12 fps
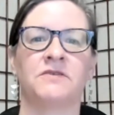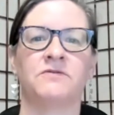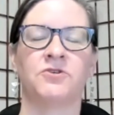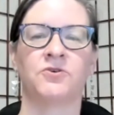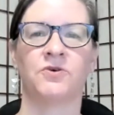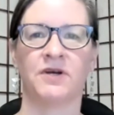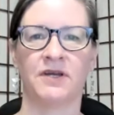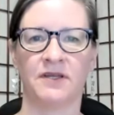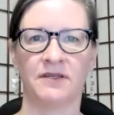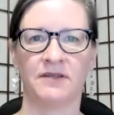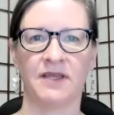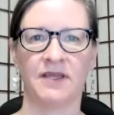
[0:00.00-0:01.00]
of
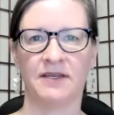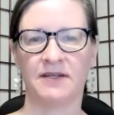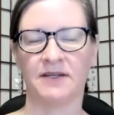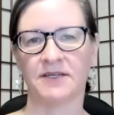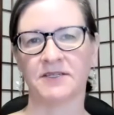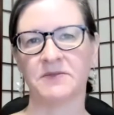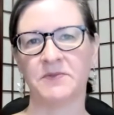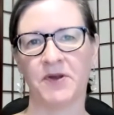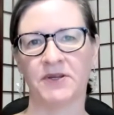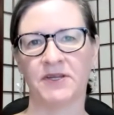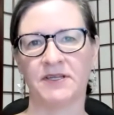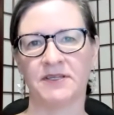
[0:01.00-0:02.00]
joy and an
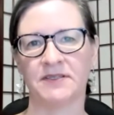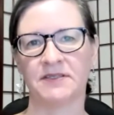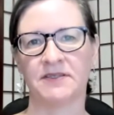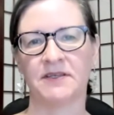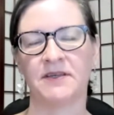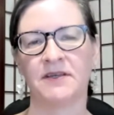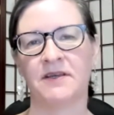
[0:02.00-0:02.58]
experience